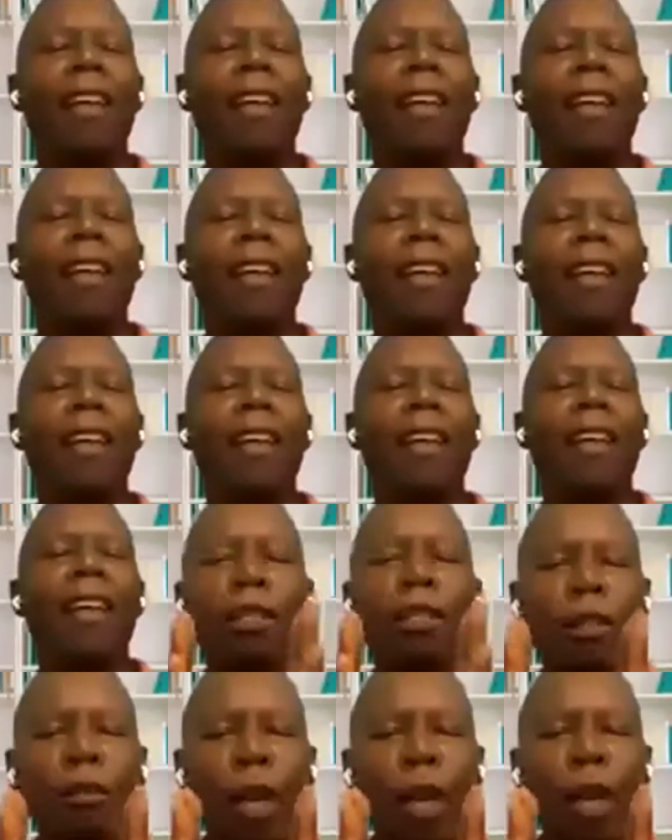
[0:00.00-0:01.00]
And that's
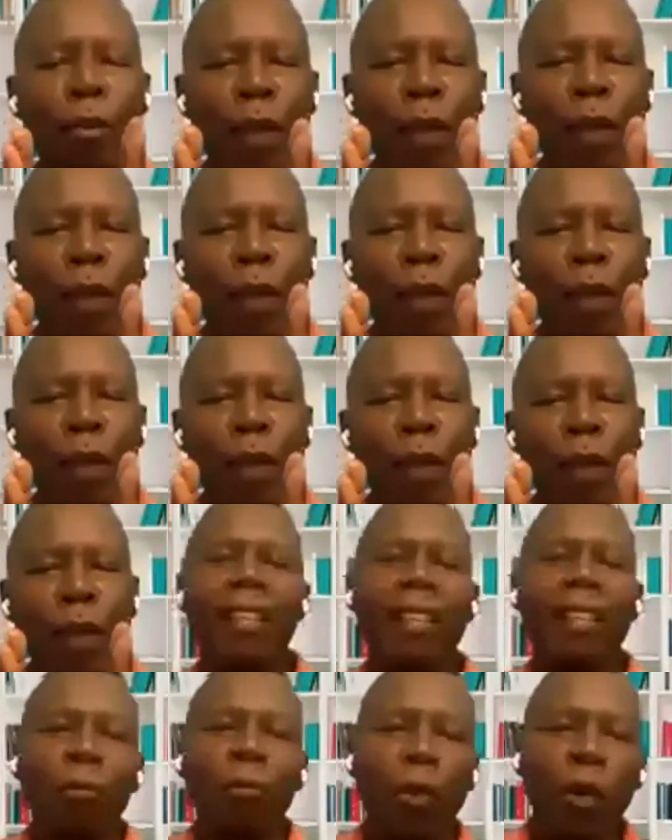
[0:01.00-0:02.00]
when I do my magic.
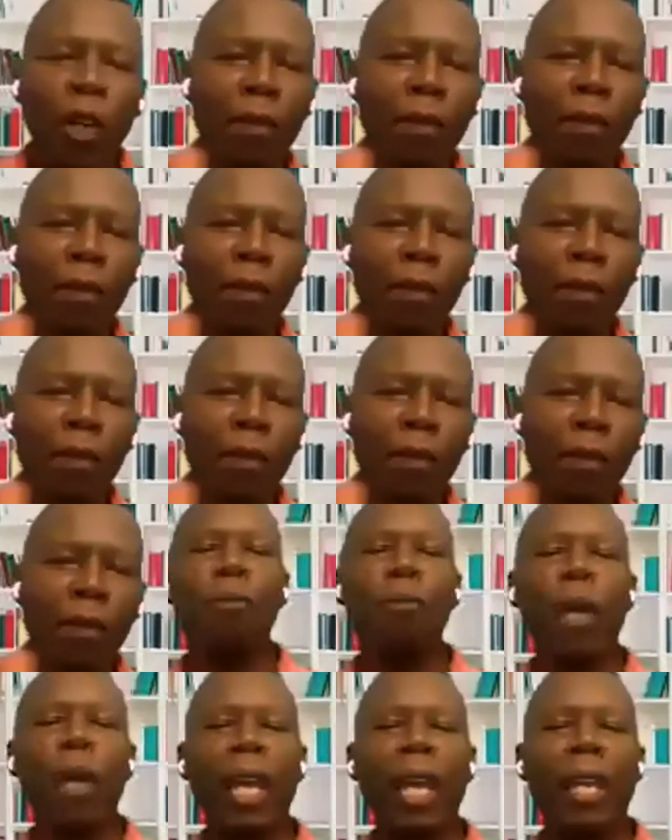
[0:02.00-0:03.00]
Premium.
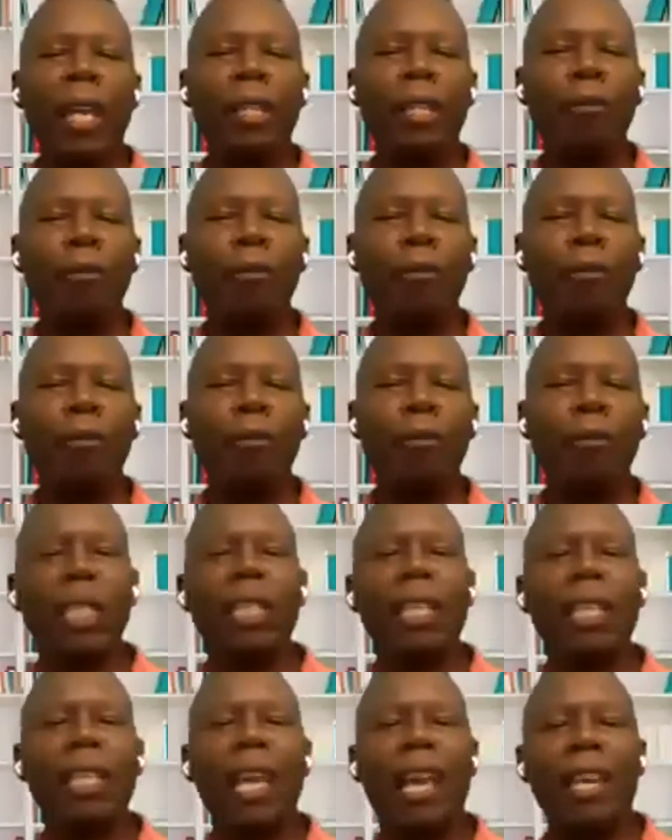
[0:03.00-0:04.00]
She paid the
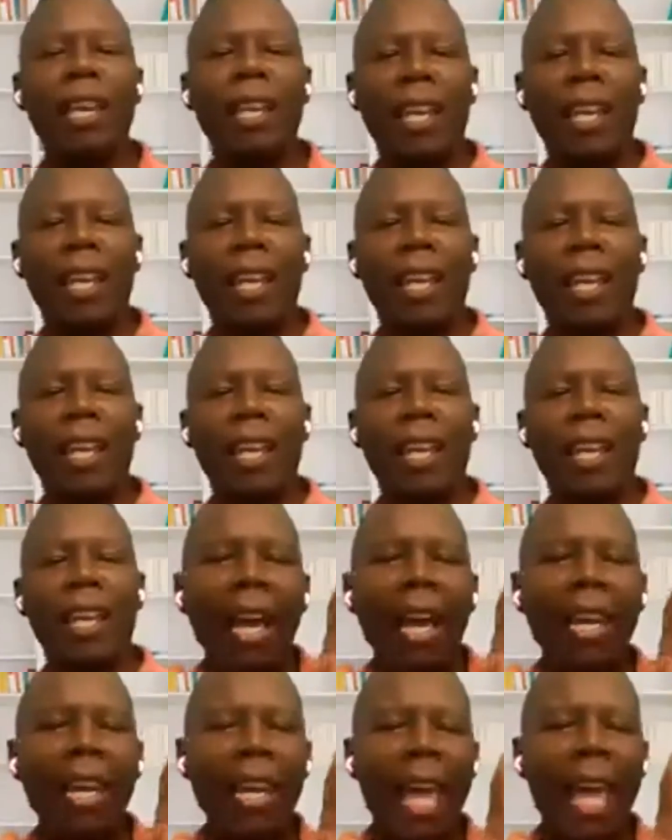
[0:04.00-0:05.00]
premium to get in.
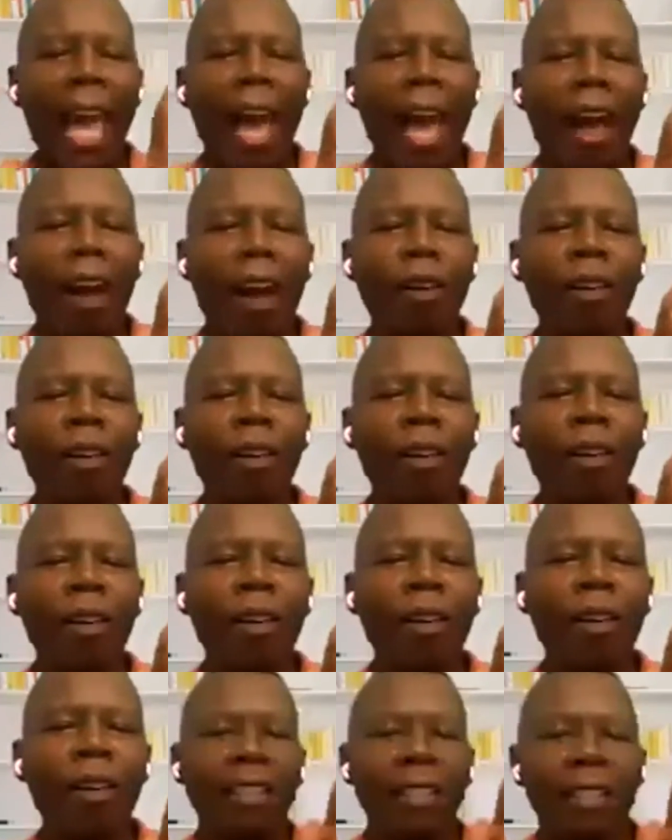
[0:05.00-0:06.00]
And now,
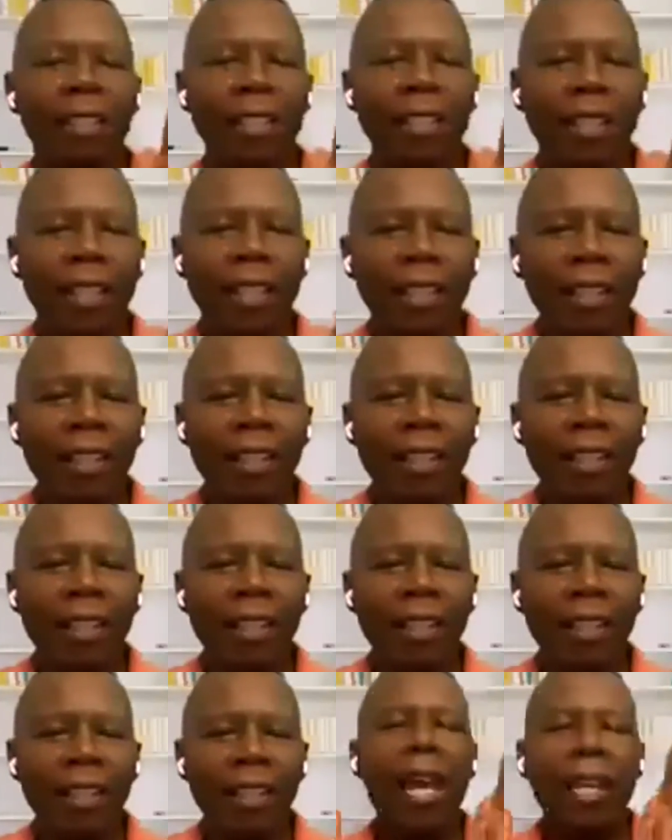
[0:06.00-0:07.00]
you see,
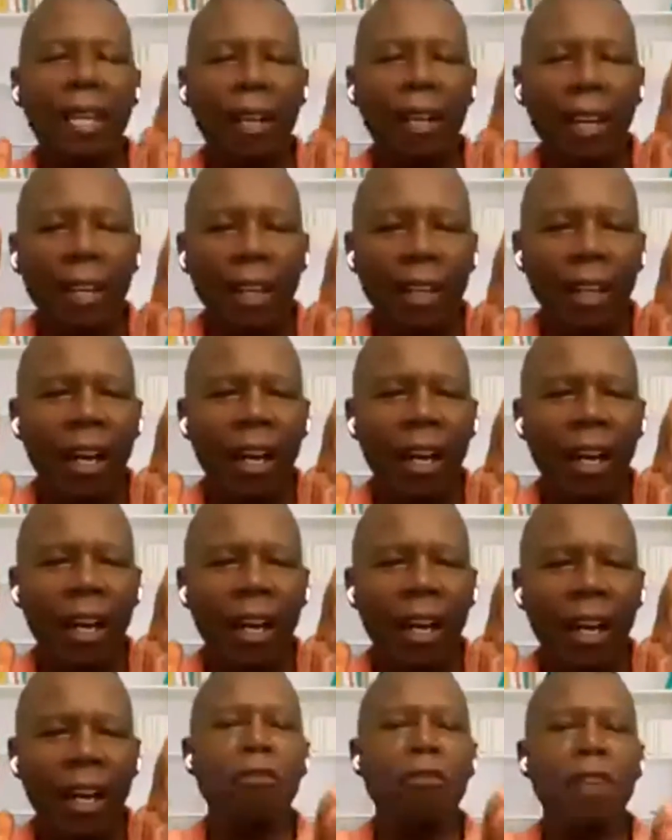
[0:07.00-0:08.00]
I got her
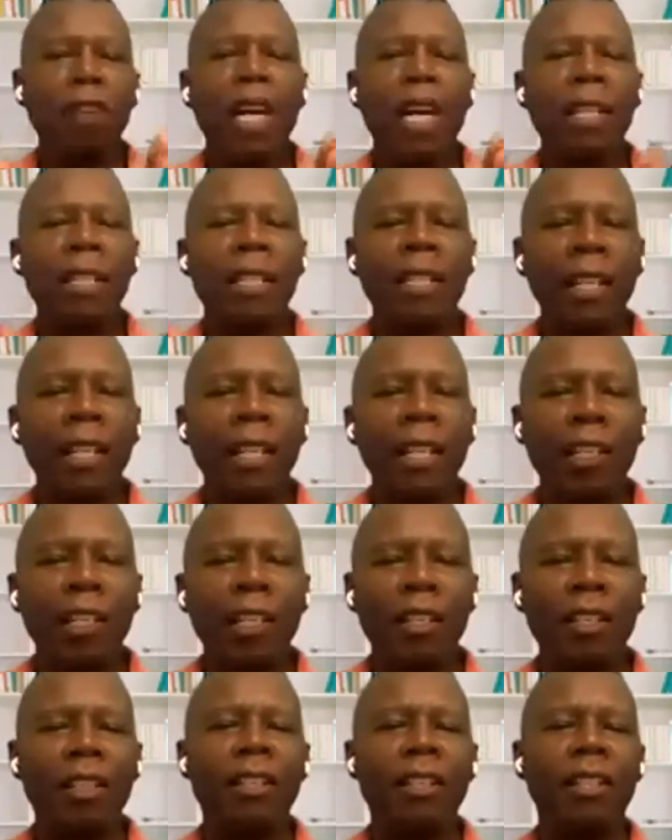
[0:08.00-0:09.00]
undivided
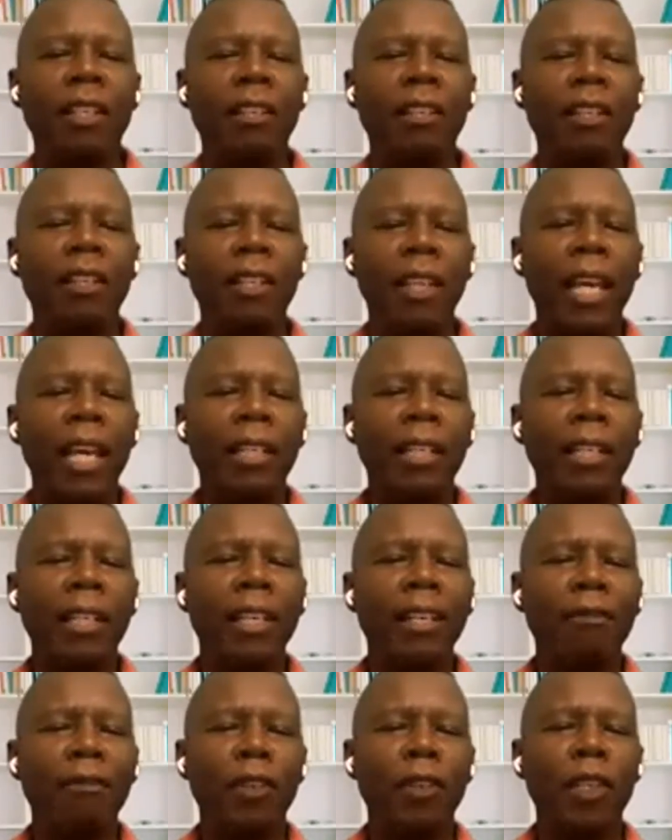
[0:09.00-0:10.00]
attention. So the next
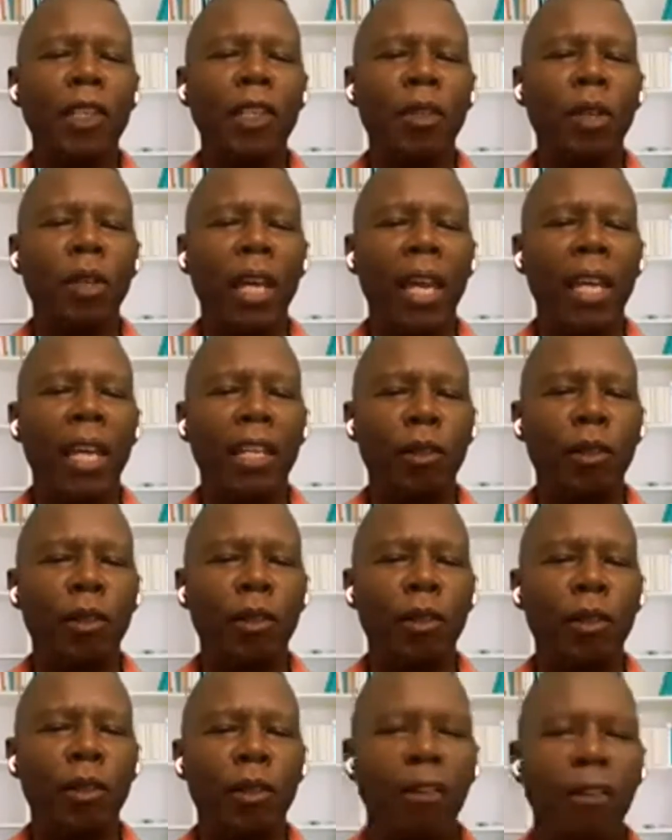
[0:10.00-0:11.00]
thing for you,
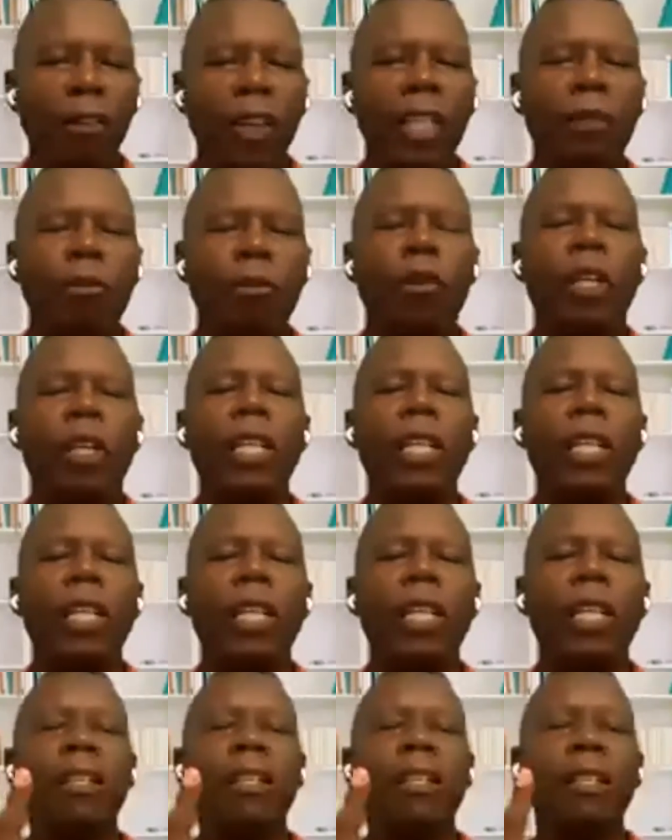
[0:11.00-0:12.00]
Angel of
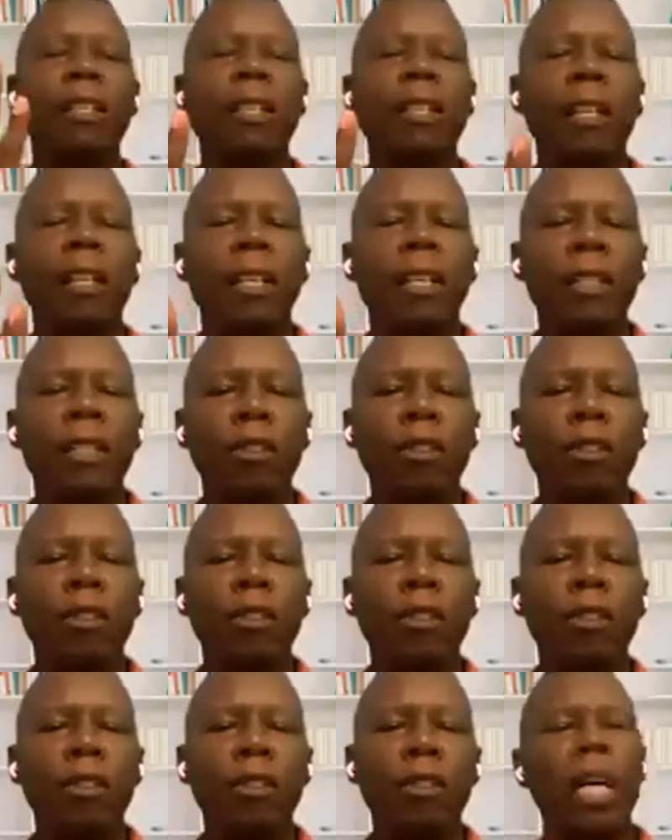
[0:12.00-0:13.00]
Exploration, to learn
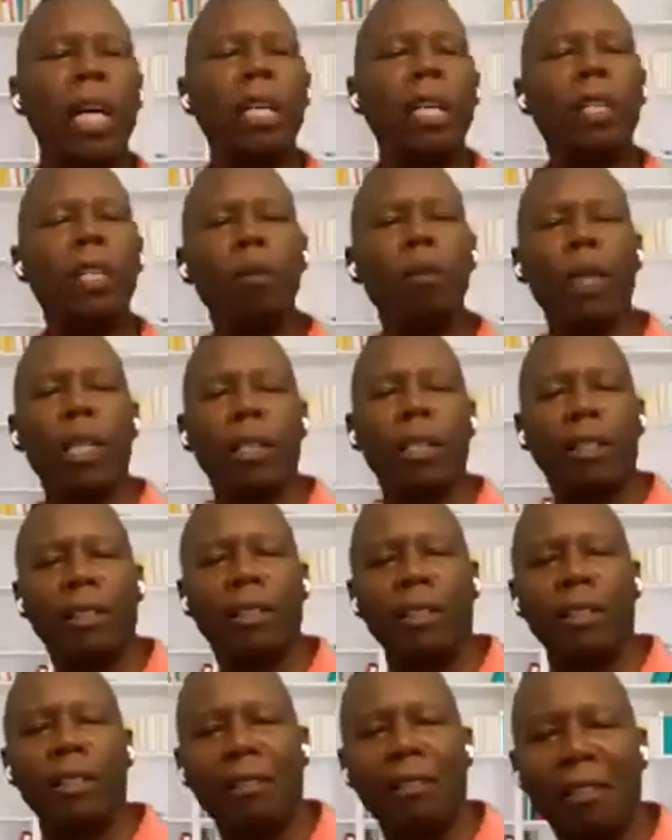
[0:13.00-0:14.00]
this rule about
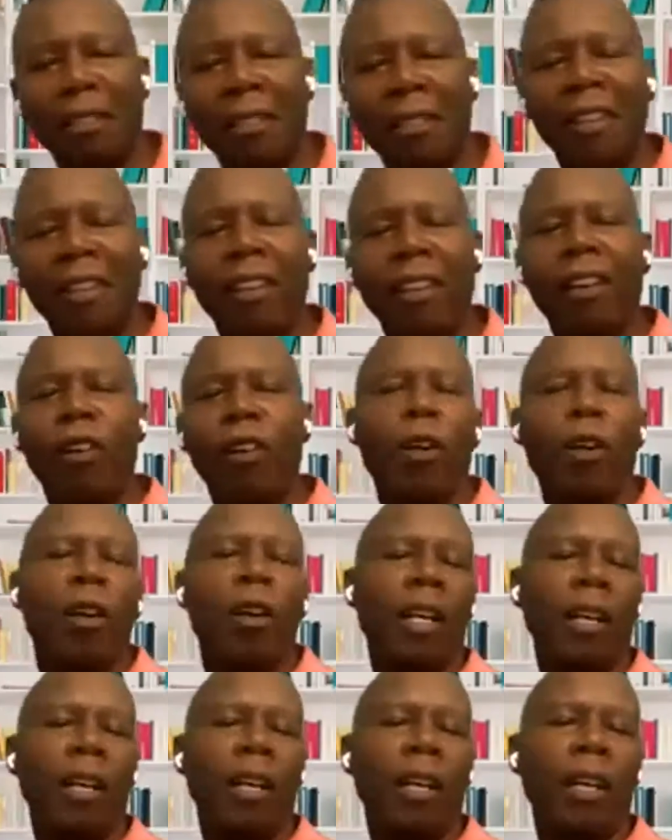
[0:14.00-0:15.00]
humans,
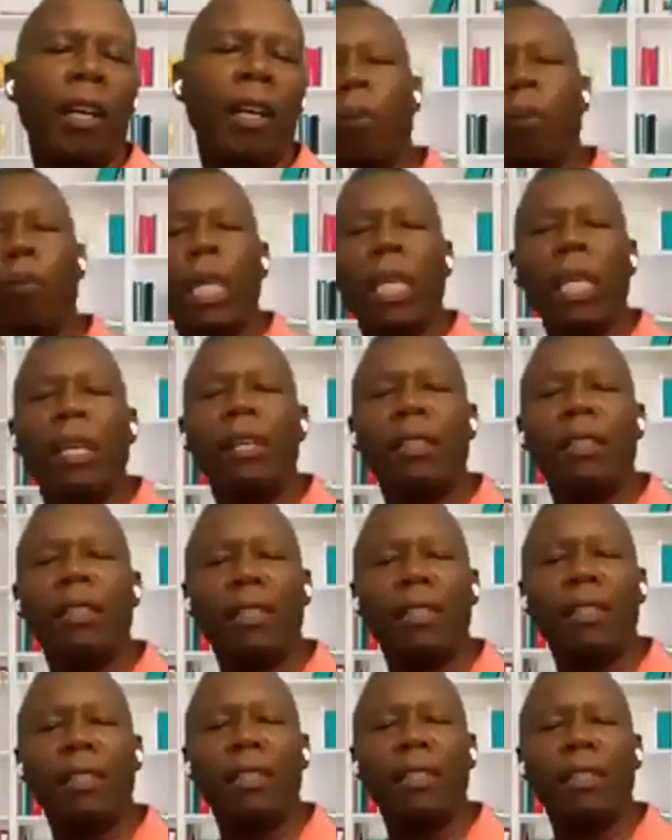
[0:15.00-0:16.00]
or all
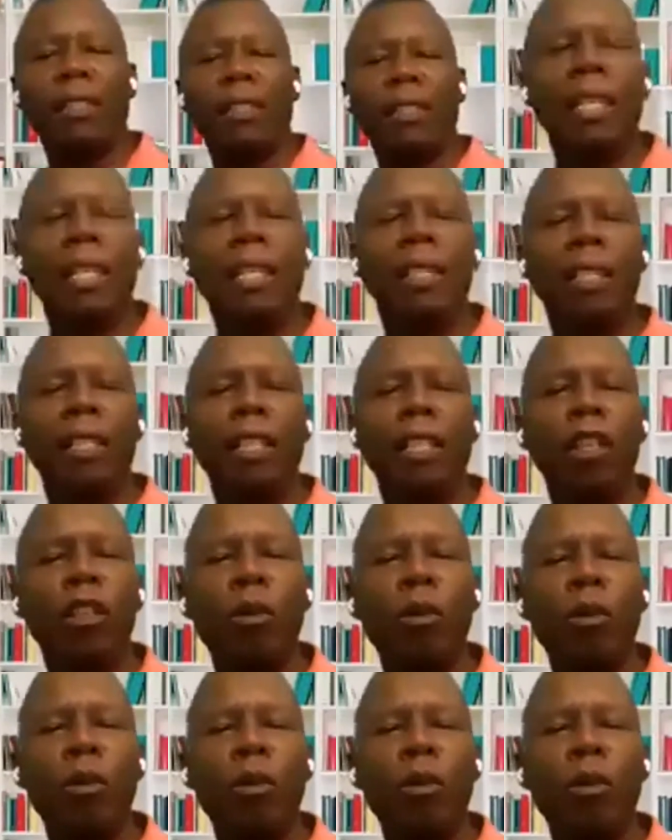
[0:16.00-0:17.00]
beings, at least in the
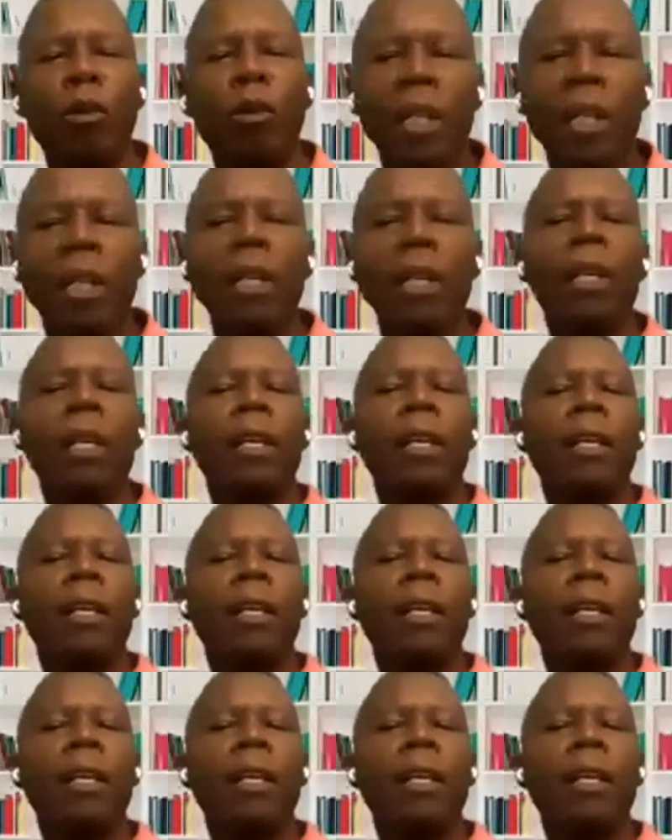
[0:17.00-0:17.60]
human form,